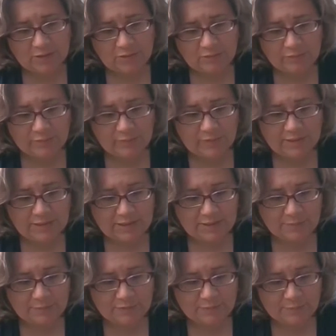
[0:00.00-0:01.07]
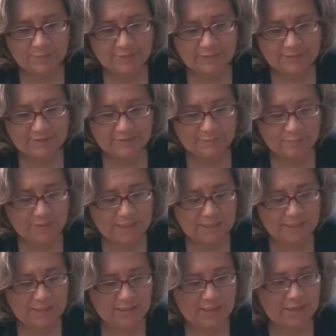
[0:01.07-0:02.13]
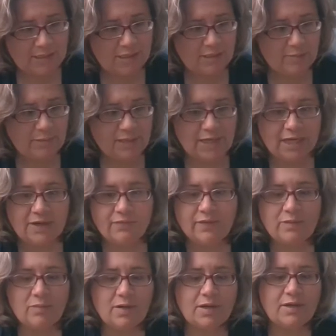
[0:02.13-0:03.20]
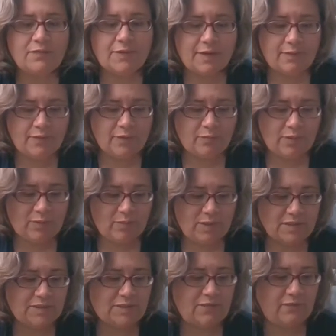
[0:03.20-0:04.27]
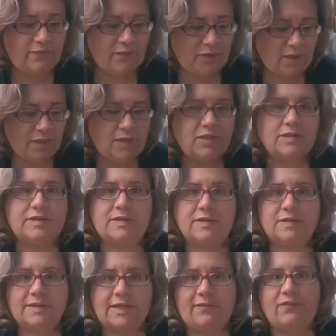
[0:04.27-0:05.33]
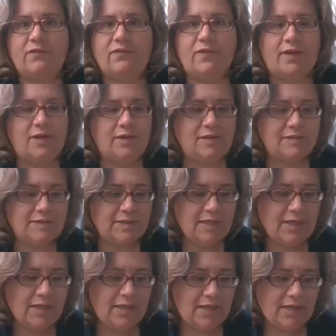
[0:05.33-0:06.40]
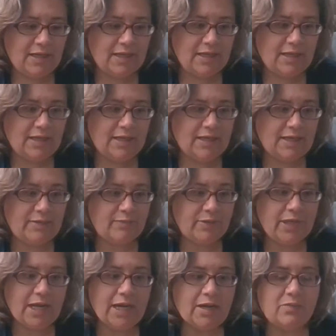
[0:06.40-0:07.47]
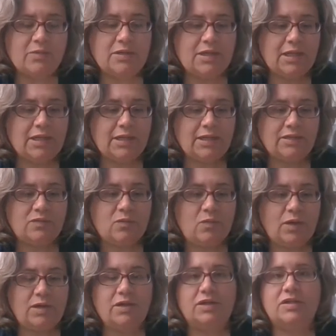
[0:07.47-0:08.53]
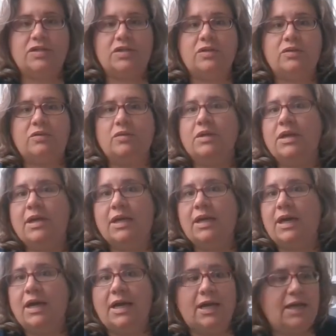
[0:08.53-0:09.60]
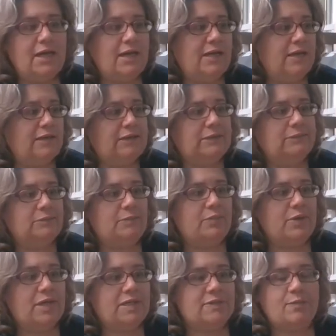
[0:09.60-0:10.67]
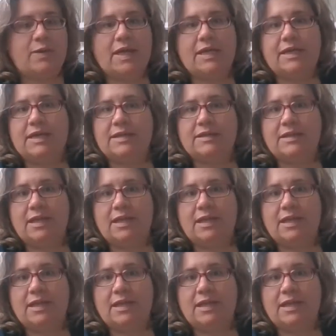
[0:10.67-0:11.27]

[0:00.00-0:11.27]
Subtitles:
when we went up to Pike's Peak, like everywhere that we went to the falls, to Seven Falls. Yeah, I would collect one or two press pennies,